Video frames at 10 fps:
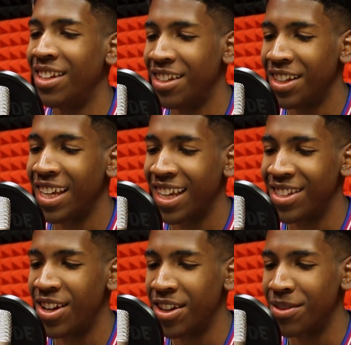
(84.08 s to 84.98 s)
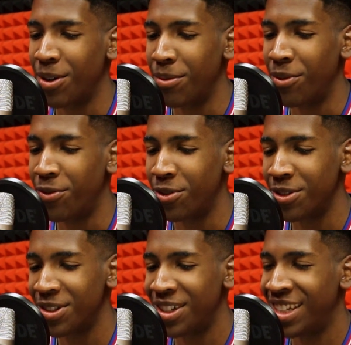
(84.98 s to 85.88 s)
like I talked about
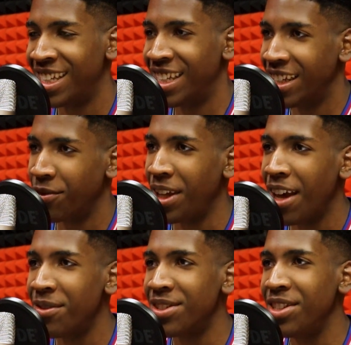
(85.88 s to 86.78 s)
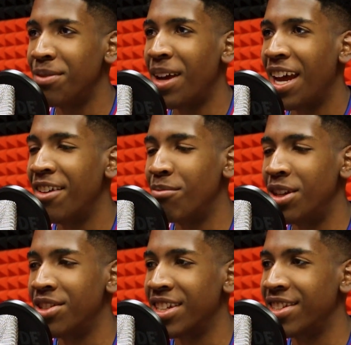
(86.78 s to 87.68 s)
before, we haven't seen him have
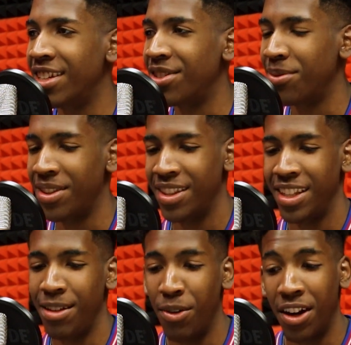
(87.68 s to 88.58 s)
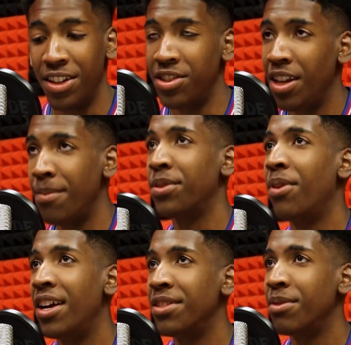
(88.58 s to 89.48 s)
much success with, he brought in James
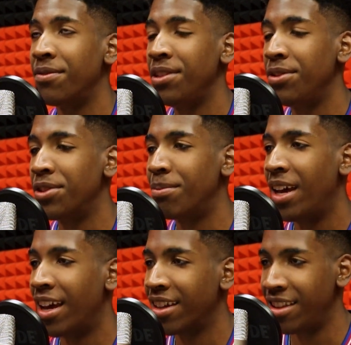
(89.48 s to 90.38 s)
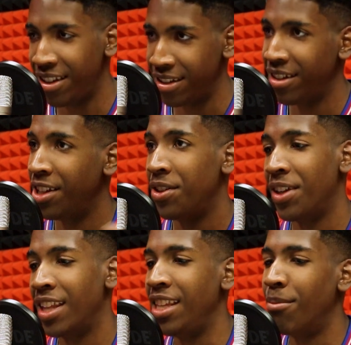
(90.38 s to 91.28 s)
Wiseman a few years back and then
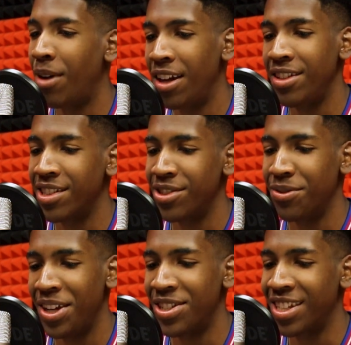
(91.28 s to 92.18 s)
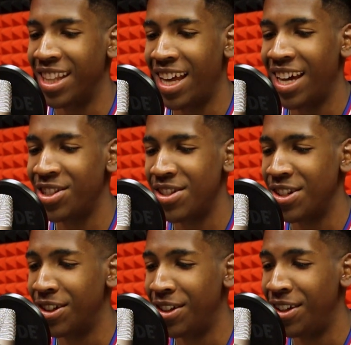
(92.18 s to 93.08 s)
had the Imani situation last
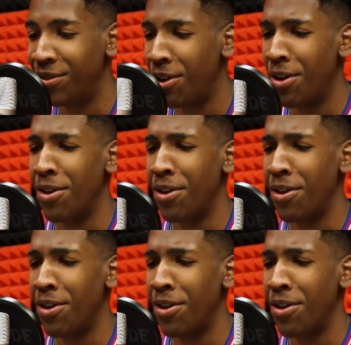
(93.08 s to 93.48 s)
year. And